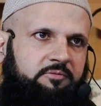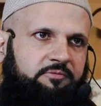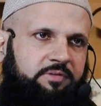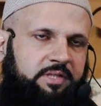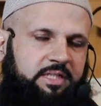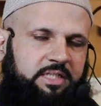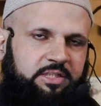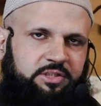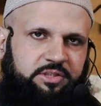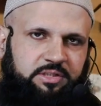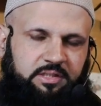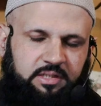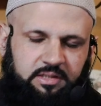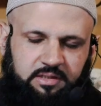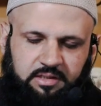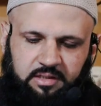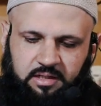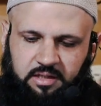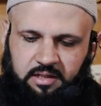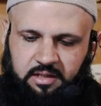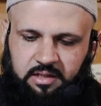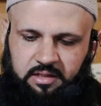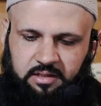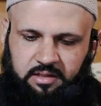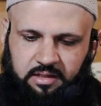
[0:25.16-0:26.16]
finished
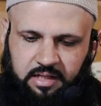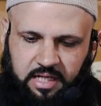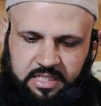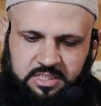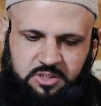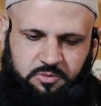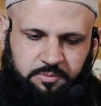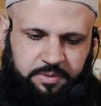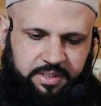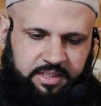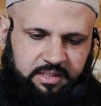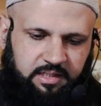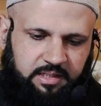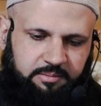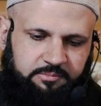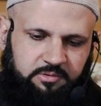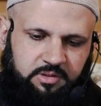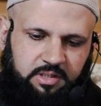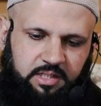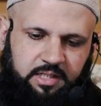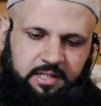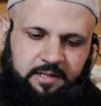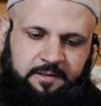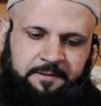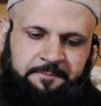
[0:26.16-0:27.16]
uh, last week
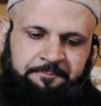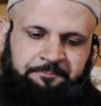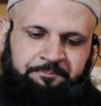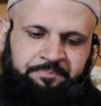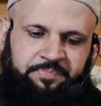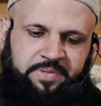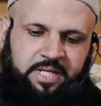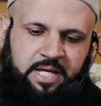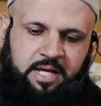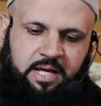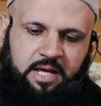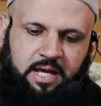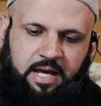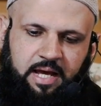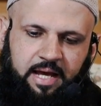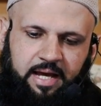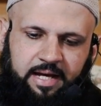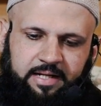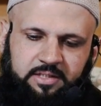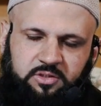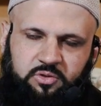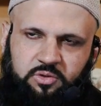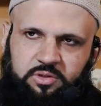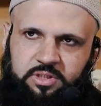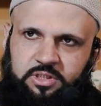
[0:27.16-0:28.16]
alhamdulillah
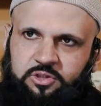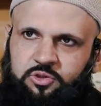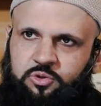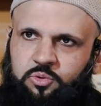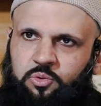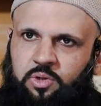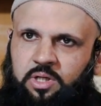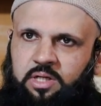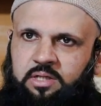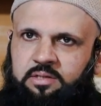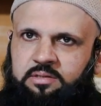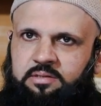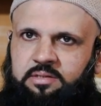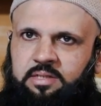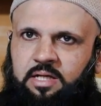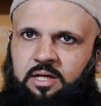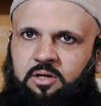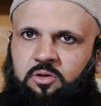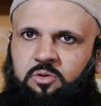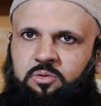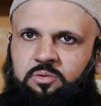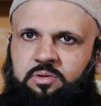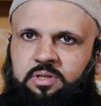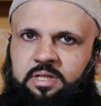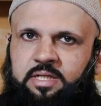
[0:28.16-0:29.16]
and so this surah
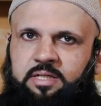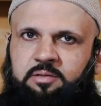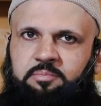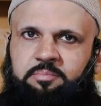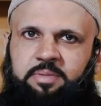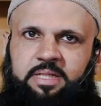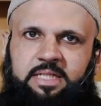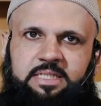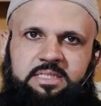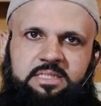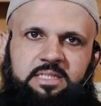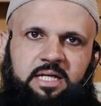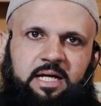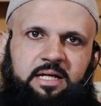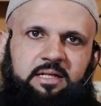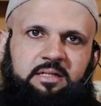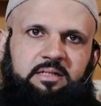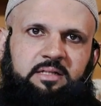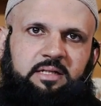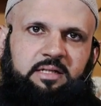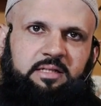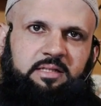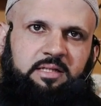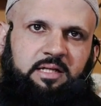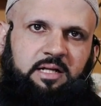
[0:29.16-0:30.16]
now it means
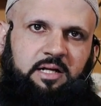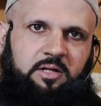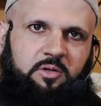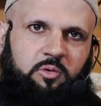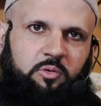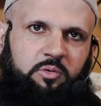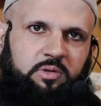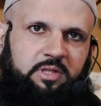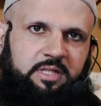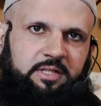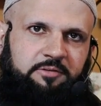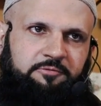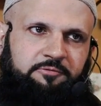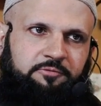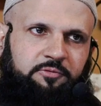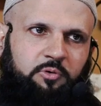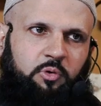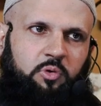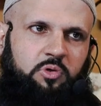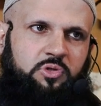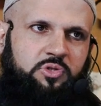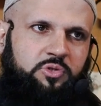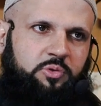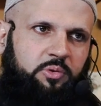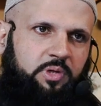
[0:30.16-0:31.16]
that there are only
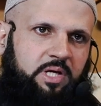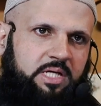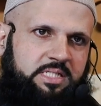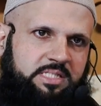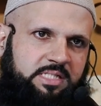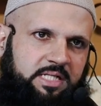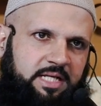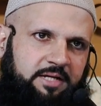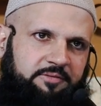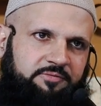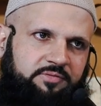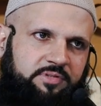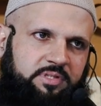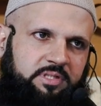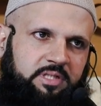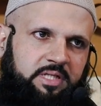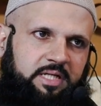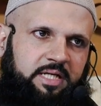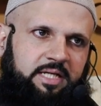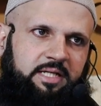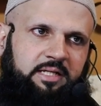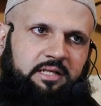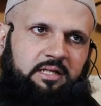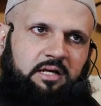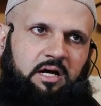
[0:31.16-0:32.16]
four surahs left
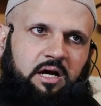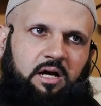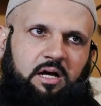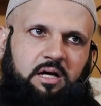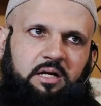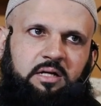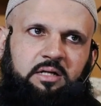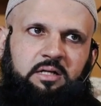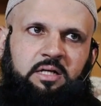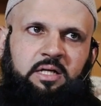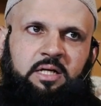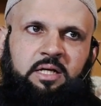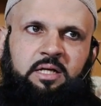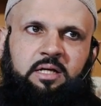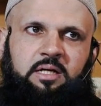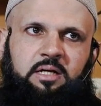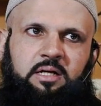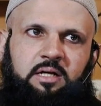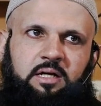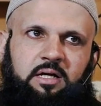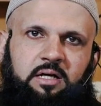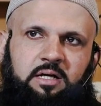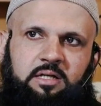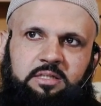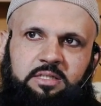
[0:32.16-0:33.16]
in our
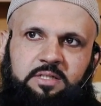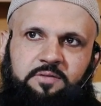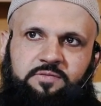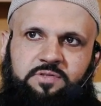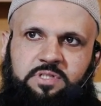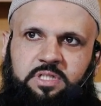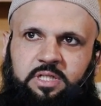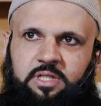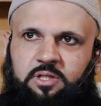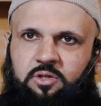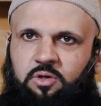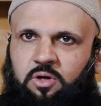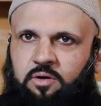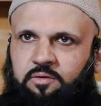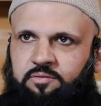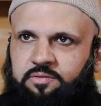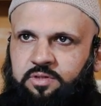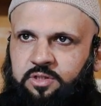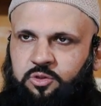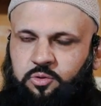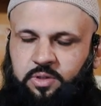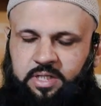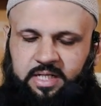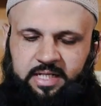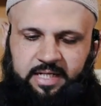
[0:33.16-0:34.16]
uh, tafsir of
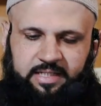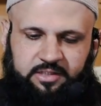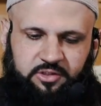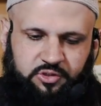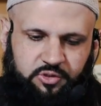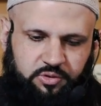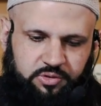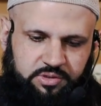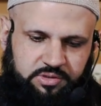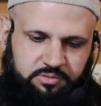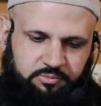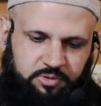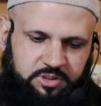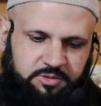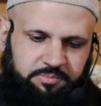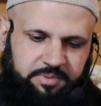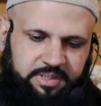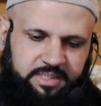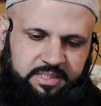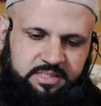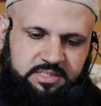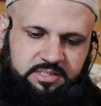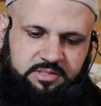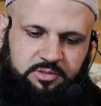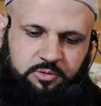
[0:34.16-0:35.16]
the 29th juz which
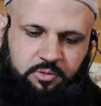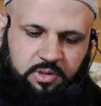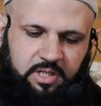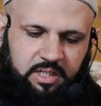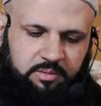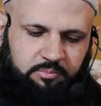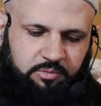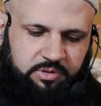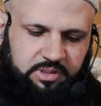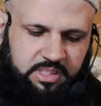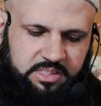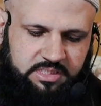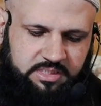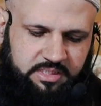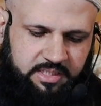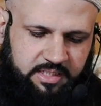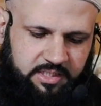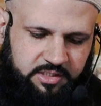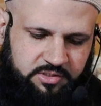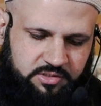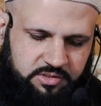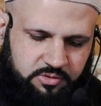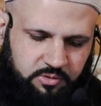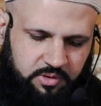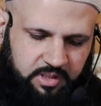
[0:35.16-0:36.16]
means surah
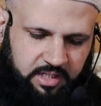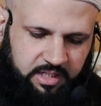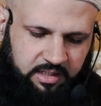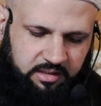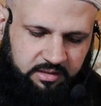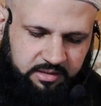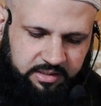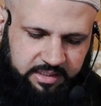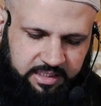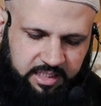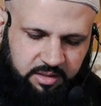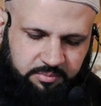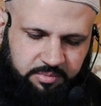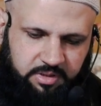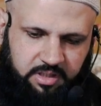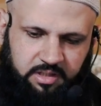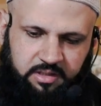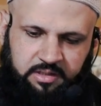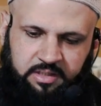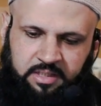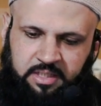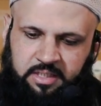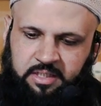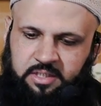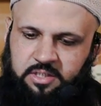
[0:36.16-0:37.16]
al-mudassir surah
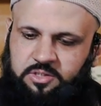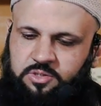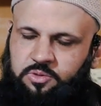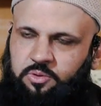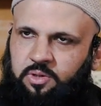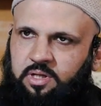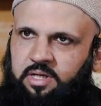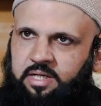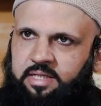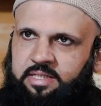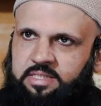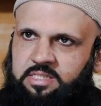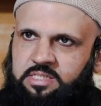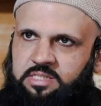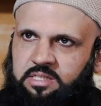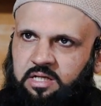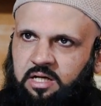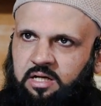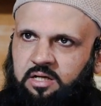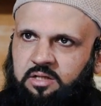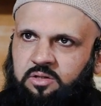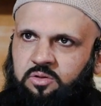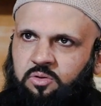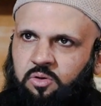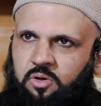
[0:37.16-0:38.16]
al-qiyamah surah
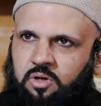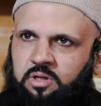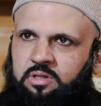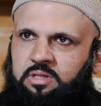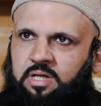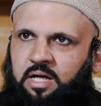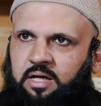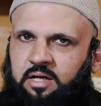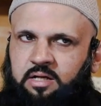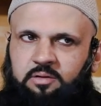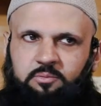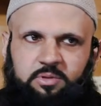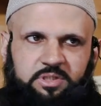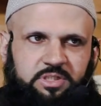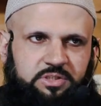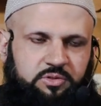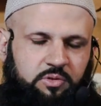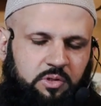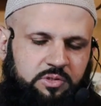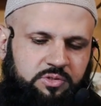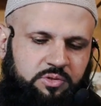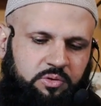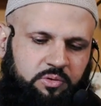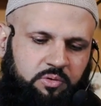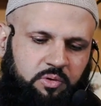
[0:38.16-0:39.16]
insan or dahar which is
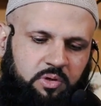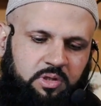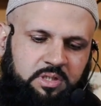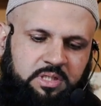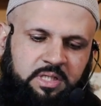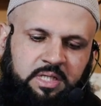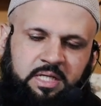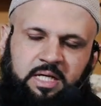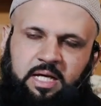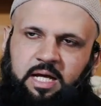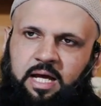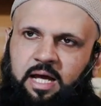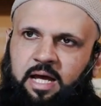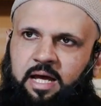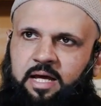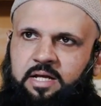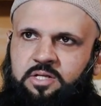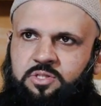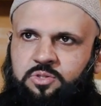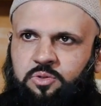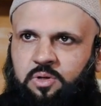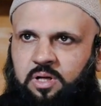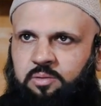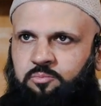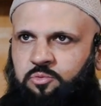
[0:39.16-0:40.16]
also called and
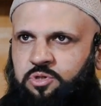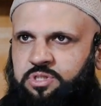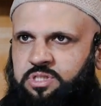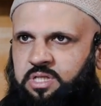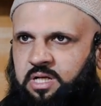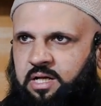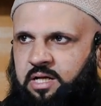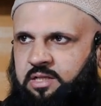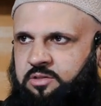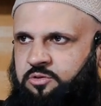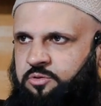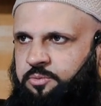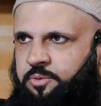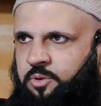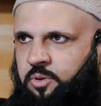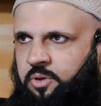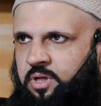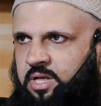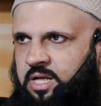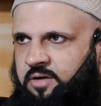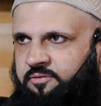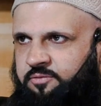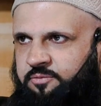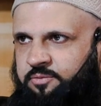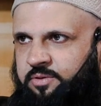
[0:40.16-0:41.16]
surah mursalat so we're only
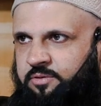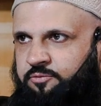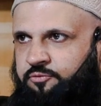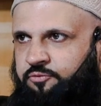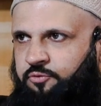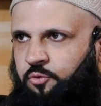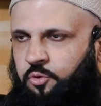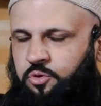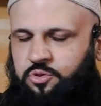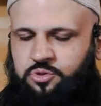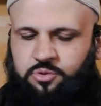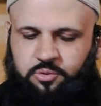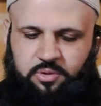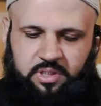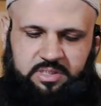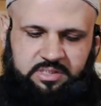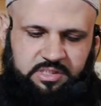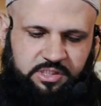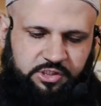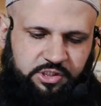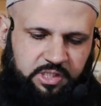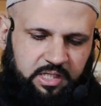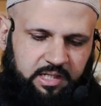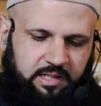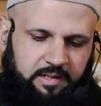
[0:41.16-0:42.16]
left with four surahs
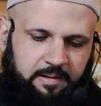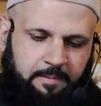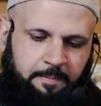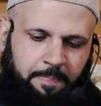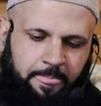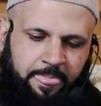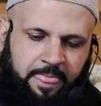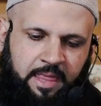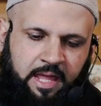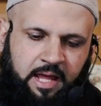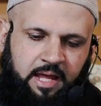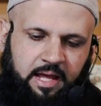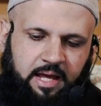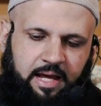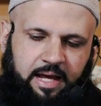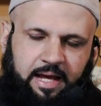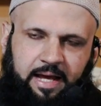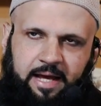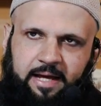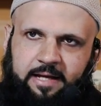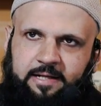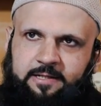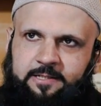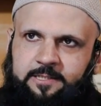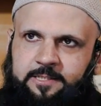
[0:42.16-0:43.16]
inshallah
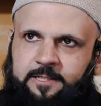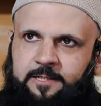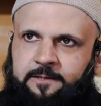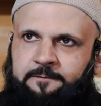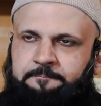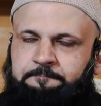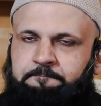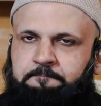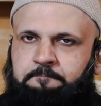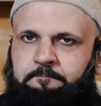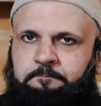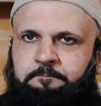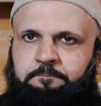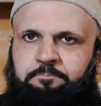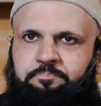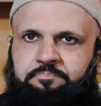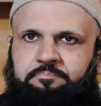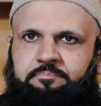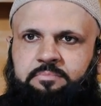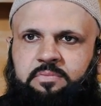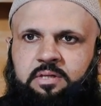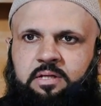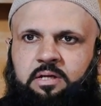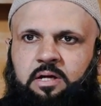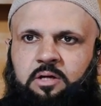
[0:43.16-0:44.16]
and uh,
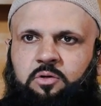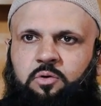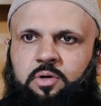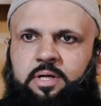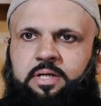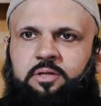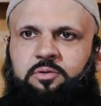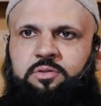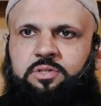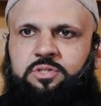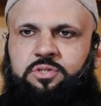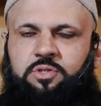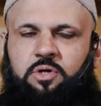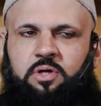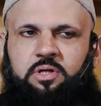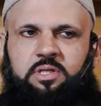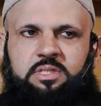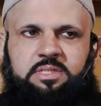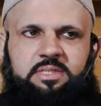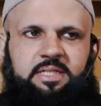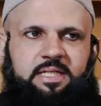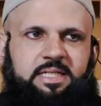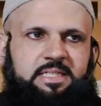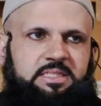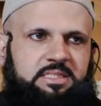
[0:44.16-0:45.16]
according to the
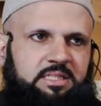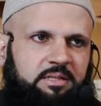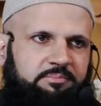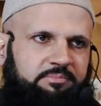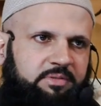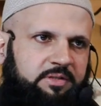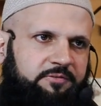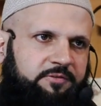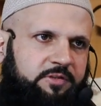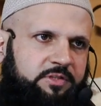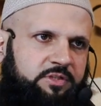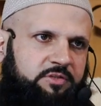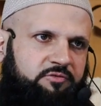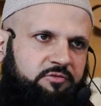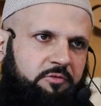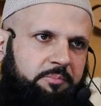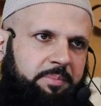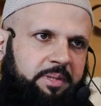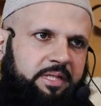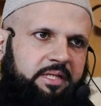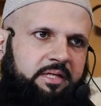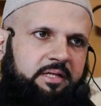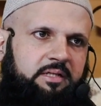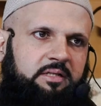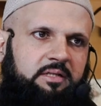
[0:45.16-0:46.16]
scholars there is some difference of
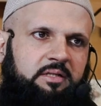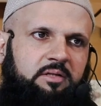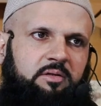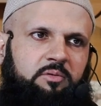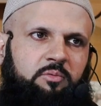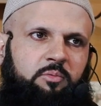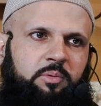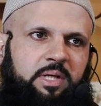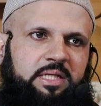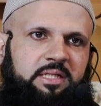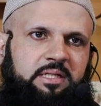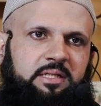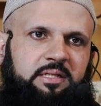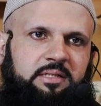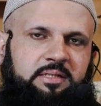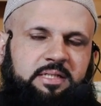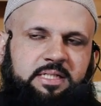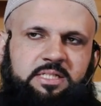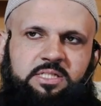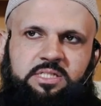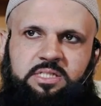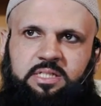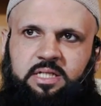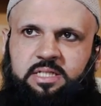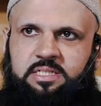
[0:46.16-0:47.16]
opinion whether
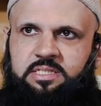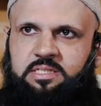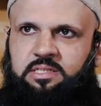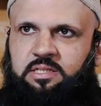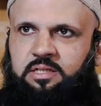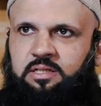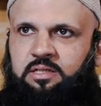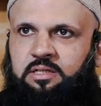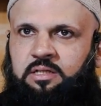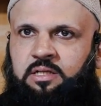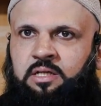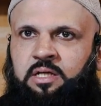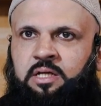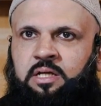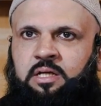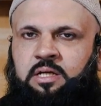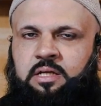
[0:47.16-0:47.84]
this is the